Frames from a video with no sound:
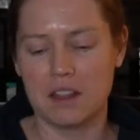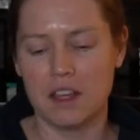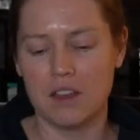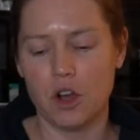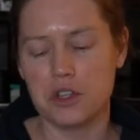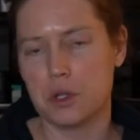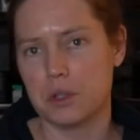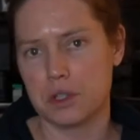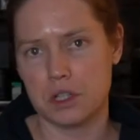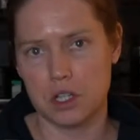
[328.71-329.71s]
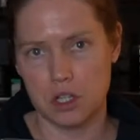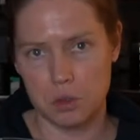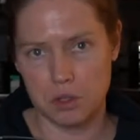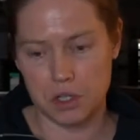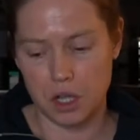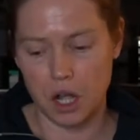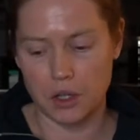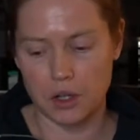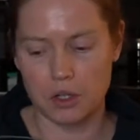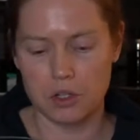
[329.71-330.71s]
They've also discontinued this color.